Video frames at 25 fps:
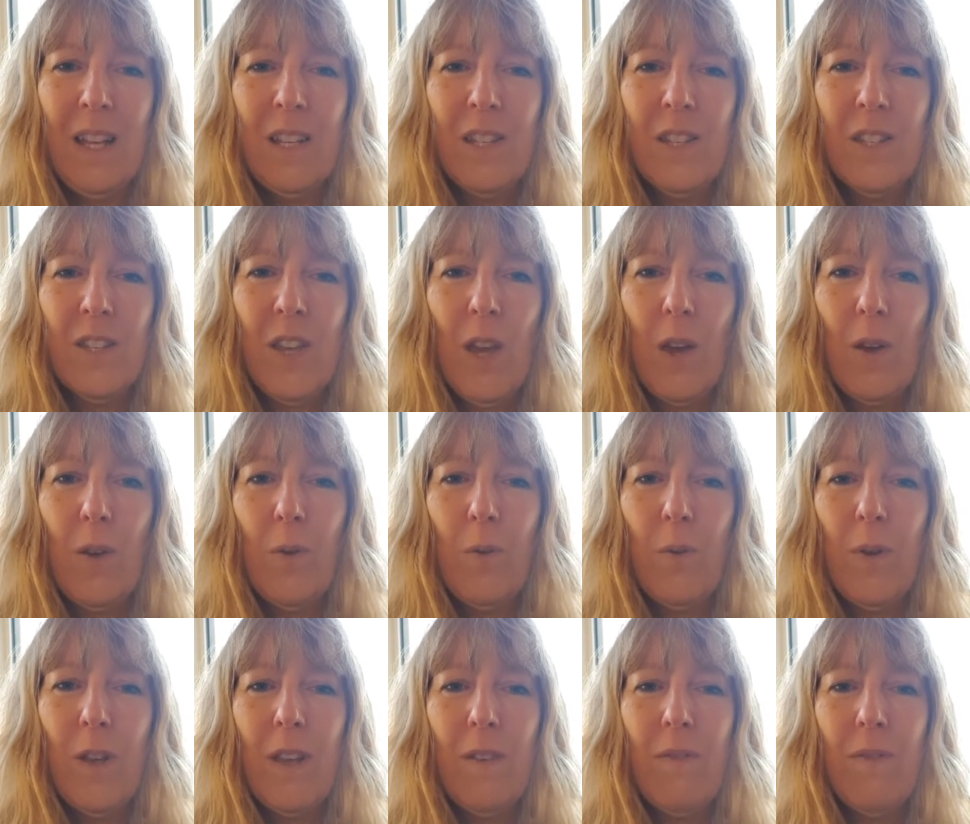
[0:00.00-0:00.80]

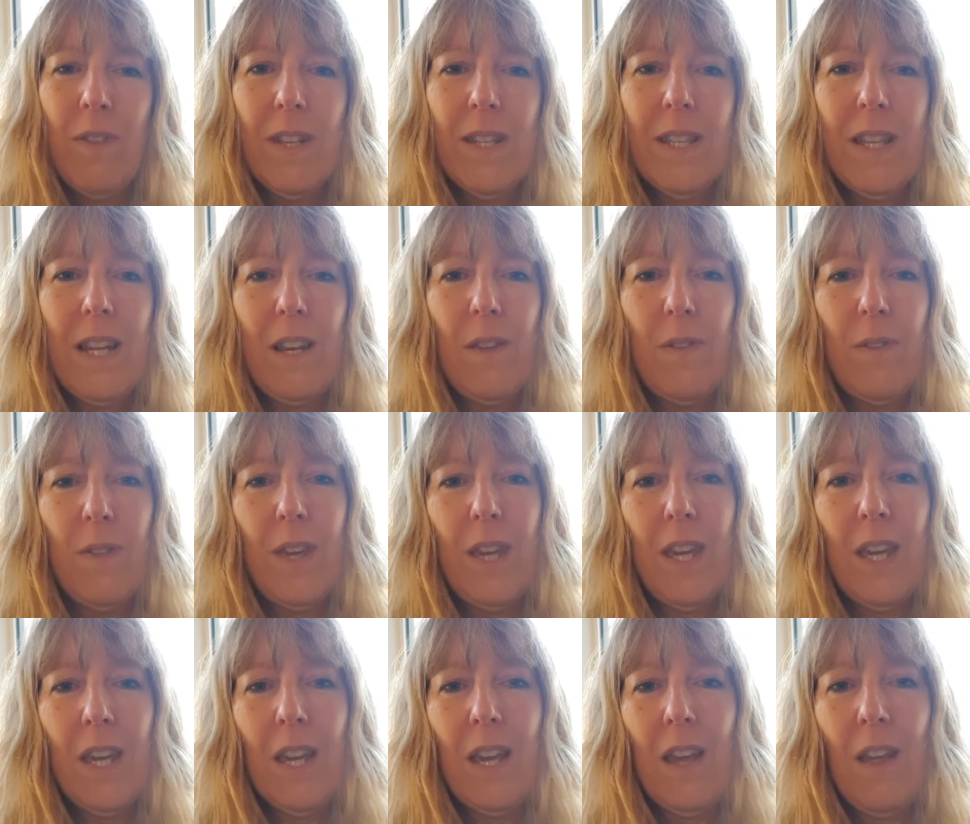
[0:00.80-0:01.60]
So if there's
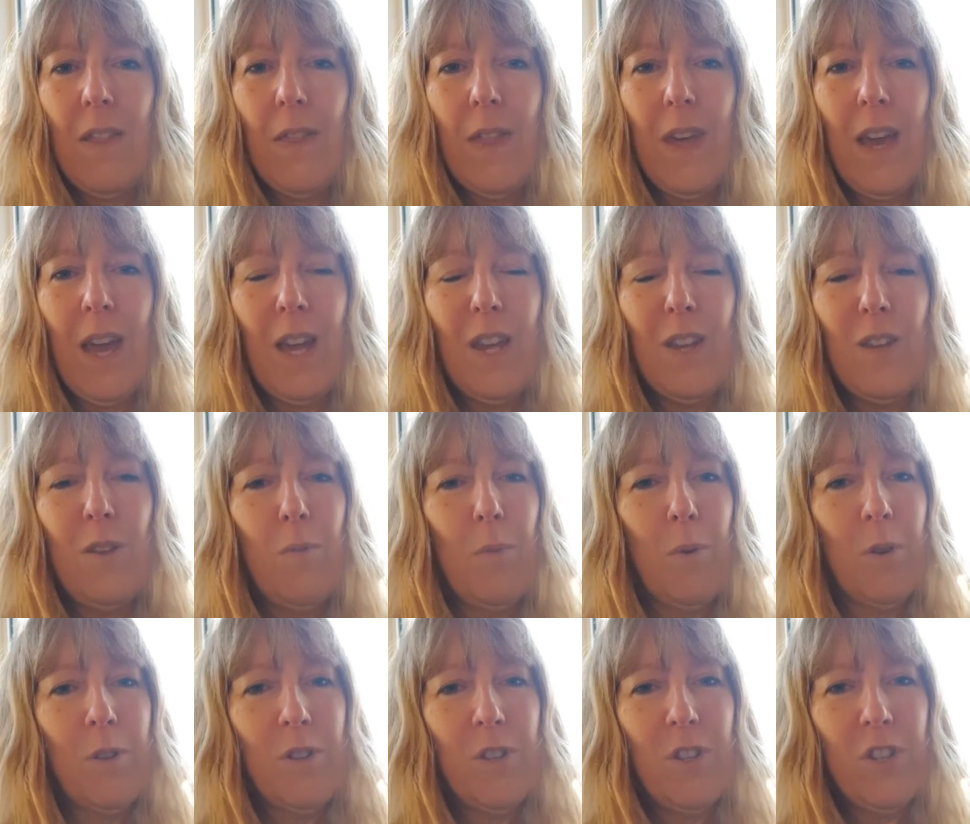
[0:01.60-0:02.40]
anything that you
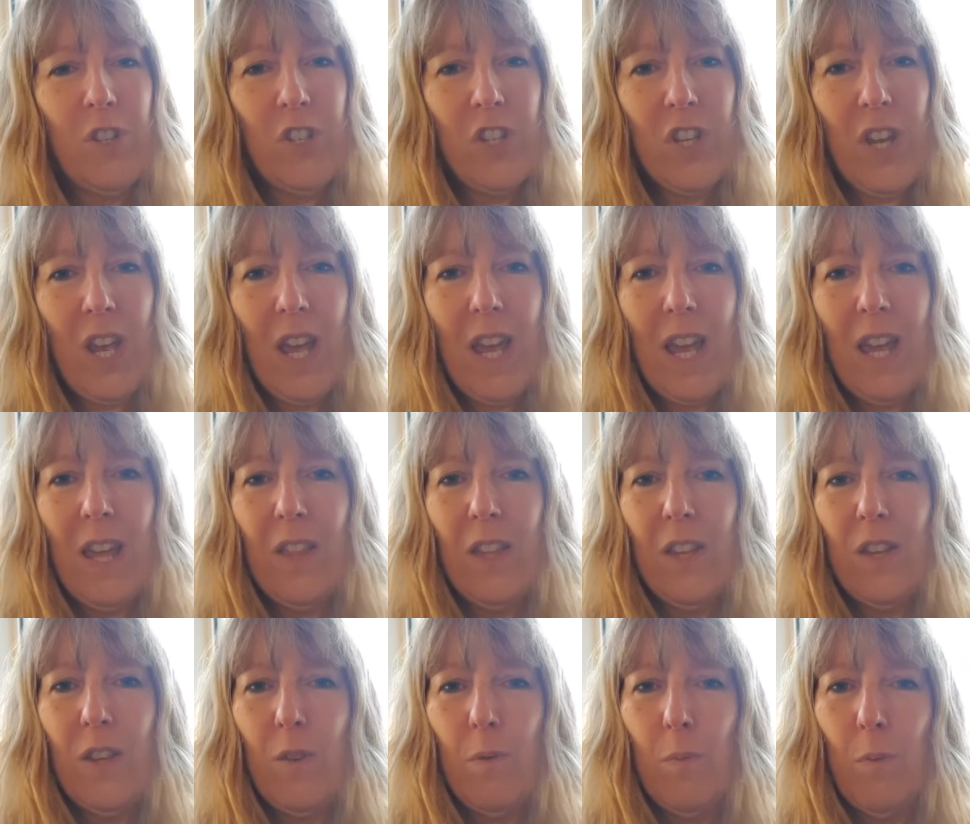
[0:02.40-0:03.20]
want to share,
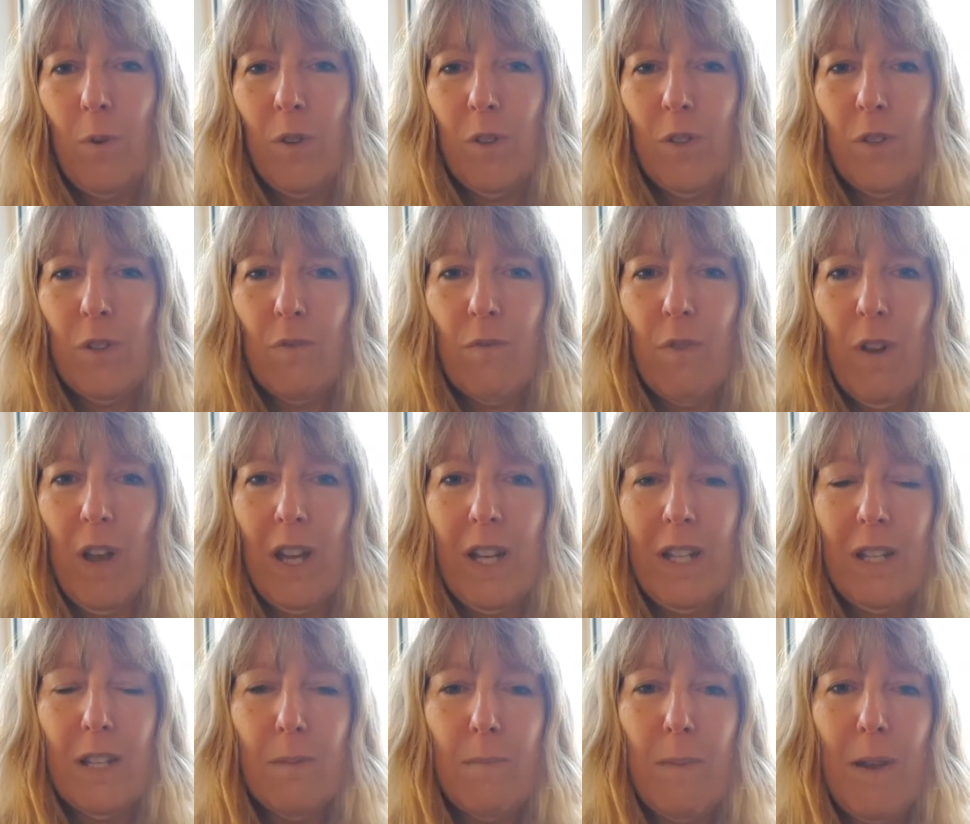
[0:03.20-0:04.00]
that you want to
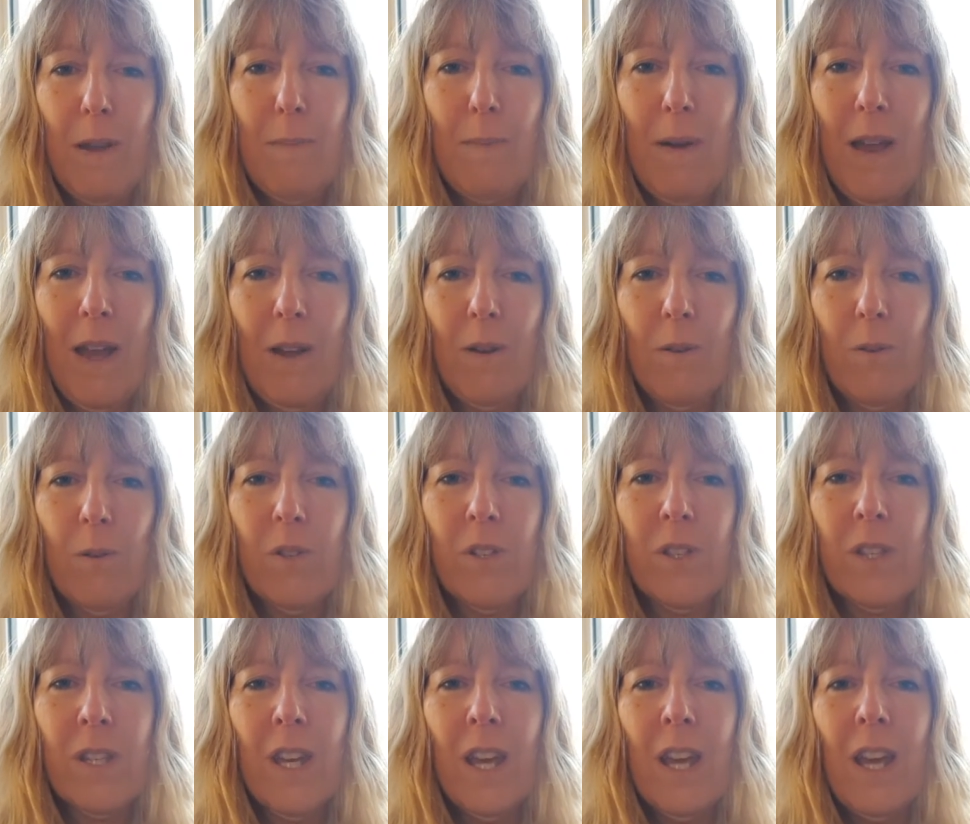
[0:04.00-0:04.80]
write to me
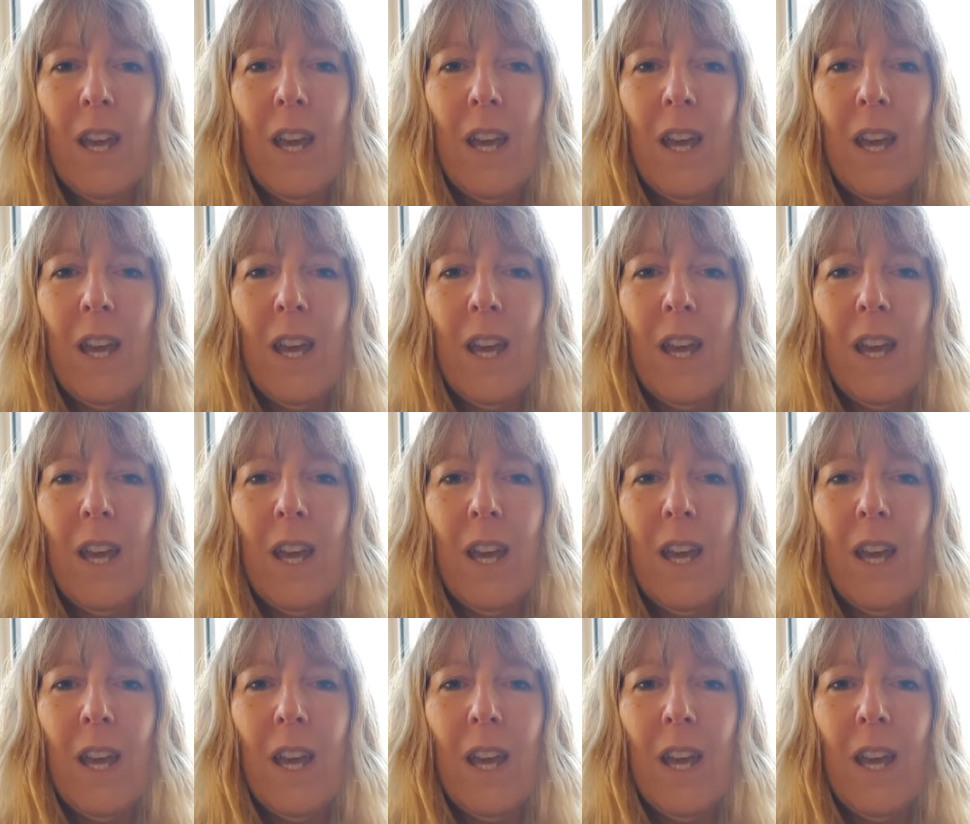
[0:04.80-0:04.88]
about,